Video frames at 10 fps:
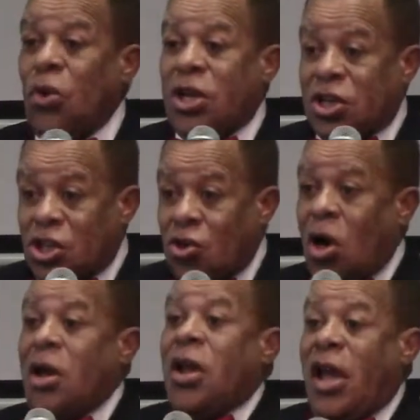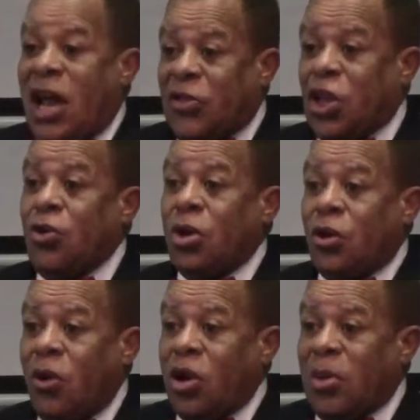you read the story, and I think you would
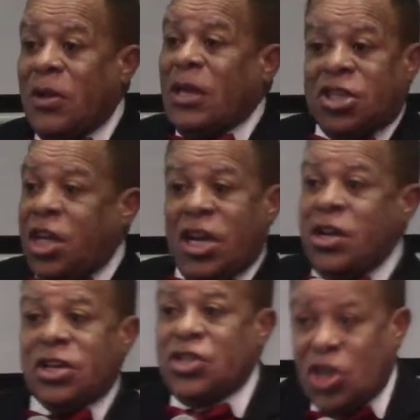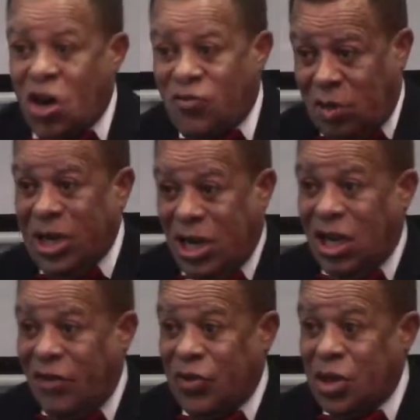agree with me, she didn't deserve to be
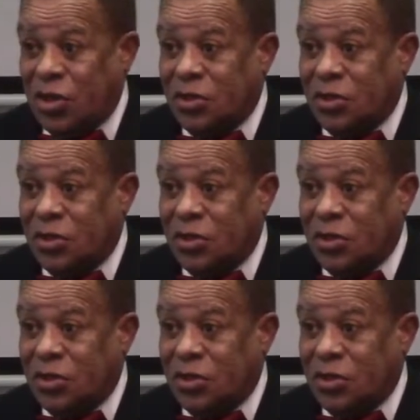loved. Right.